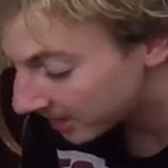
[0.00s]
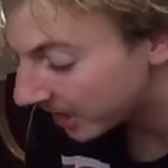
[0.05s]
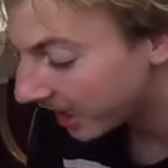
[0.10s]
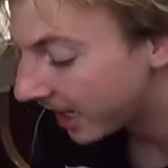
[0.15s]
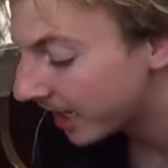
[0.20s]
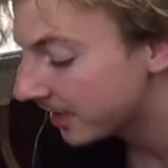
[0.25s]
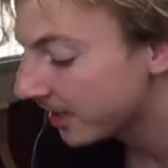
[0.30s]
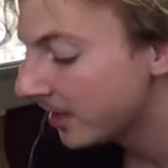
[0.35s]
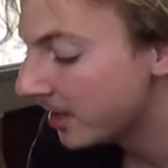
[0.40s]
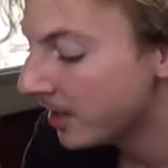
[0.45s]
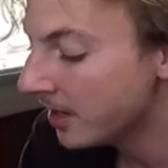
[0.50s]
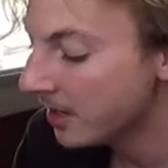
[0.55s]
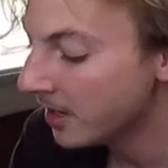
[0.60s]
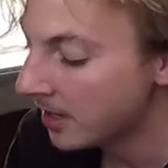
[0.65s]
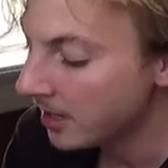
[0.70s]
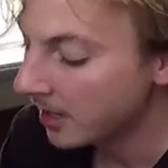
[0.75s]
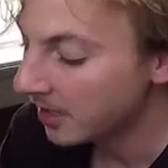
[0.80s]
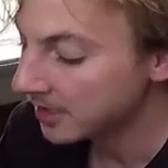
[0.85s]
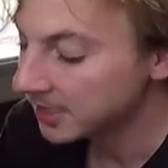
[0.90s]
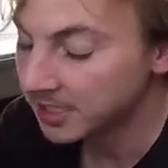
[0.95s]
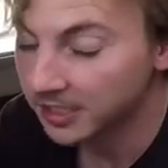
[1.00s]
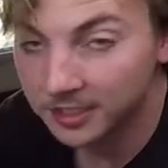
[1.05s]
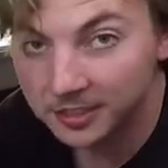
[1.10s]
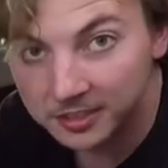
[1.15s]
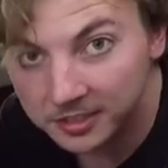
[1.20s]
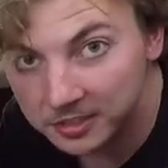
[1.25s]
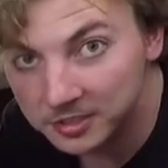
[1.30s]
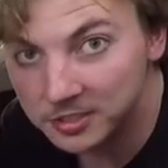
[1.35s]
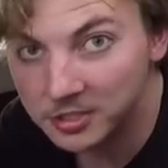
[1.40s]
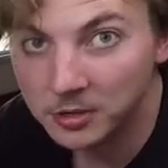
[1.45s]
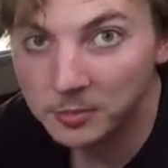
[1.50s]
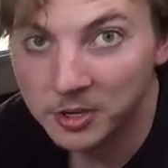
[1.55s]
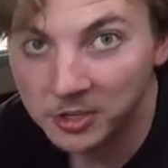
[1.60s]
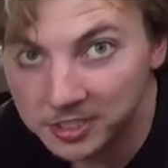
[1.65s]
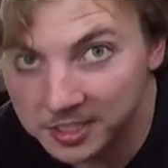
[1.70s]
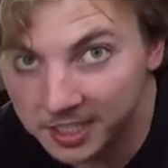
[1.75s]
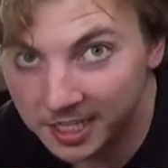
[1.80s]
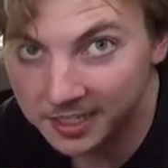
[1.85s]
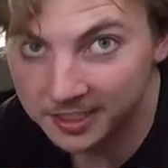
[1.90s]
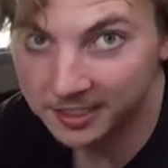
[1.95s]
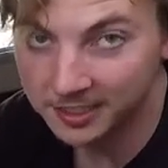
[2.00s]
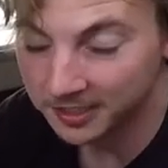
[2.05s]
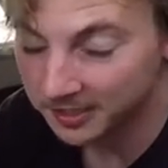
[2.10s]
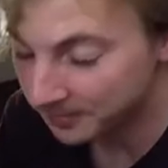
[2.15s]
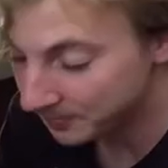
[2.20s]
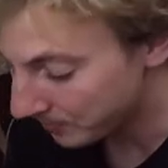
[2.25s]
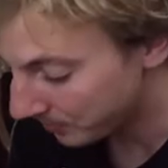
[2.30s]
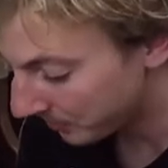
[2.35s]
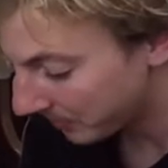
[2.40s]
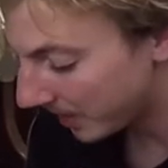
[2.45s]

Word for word: again until there's no more sand in it.